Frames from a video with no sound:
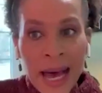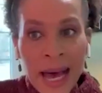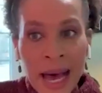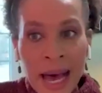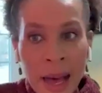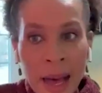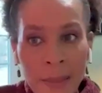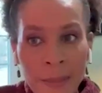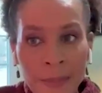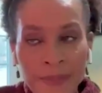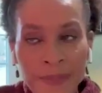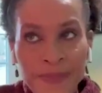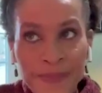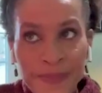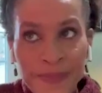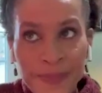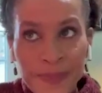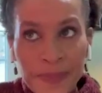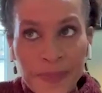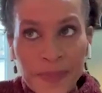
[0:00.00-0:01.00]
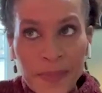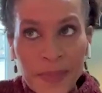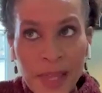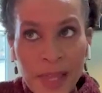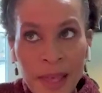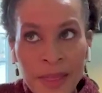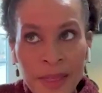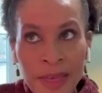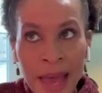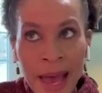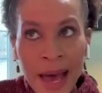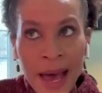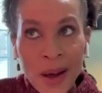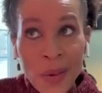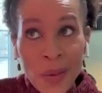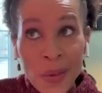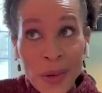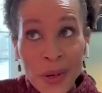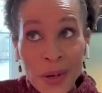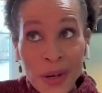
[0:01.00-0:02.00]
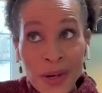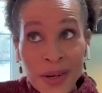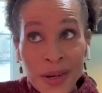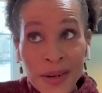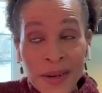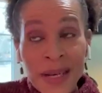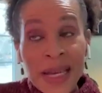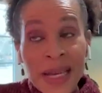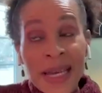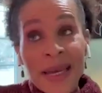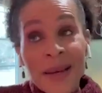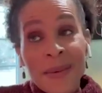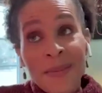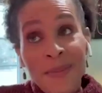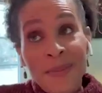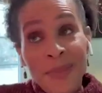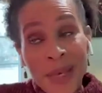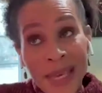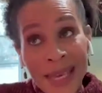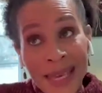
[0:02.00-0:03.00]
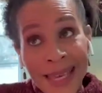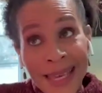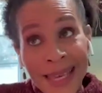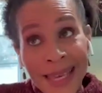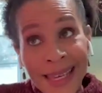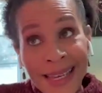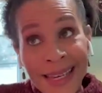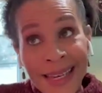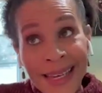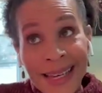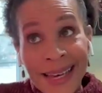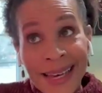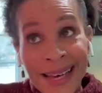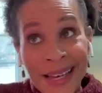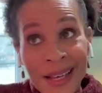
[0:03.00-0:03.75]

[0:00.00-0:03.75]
that were being